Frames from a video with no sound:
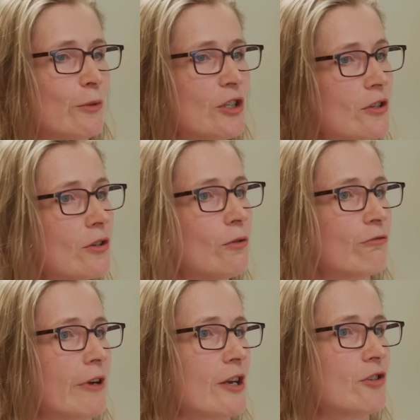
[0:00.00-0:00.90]
which is
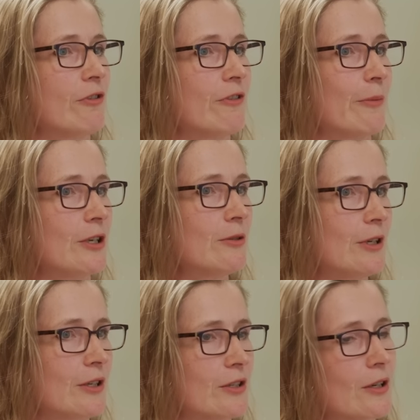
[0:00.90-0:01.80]
called Reactionary Feminism,
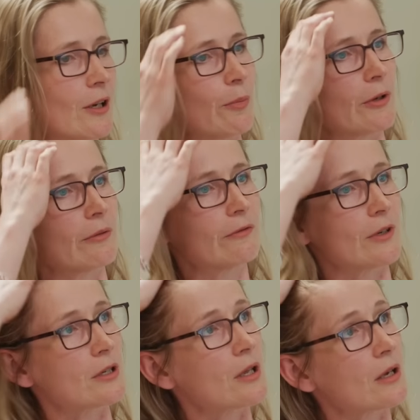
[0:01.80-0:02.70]
and it's still up at
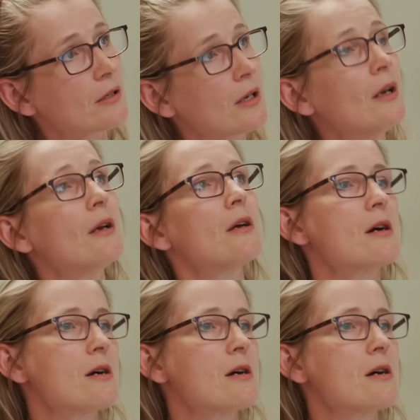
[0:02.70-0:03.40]
First Things.